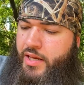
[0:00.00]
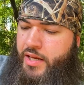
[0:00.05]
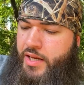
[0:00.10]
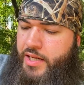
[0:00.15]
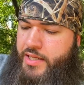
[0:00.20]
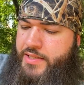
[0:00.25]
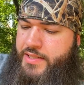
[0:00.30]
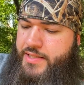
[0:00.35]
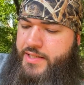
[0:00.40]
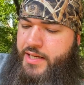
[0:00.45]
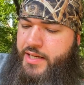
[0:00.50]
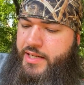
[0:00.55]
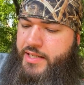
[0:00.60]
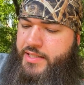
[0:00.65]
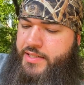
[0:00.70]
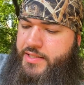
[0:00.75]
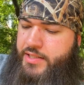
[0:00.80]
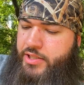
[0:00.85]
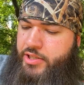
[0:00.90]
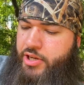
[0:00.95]
it
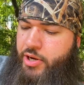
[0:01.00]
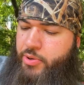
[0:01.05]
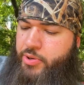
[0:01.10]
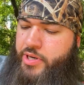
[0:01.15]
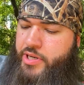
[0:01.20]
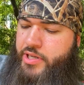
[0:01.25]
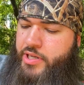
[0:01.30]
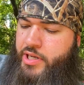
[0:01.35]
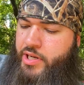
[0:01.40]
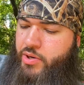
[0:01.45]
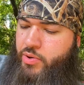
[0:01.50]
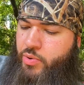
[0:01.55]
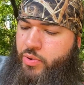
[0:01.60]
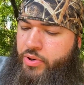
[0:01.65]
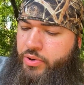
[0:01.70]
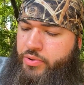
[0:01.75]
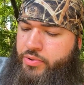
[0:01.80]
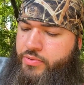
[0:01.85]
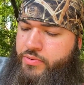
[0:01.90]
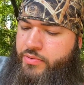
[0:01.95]
says coconut
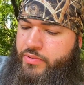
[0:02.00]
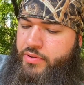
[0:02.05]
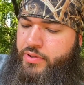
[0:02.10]
oil,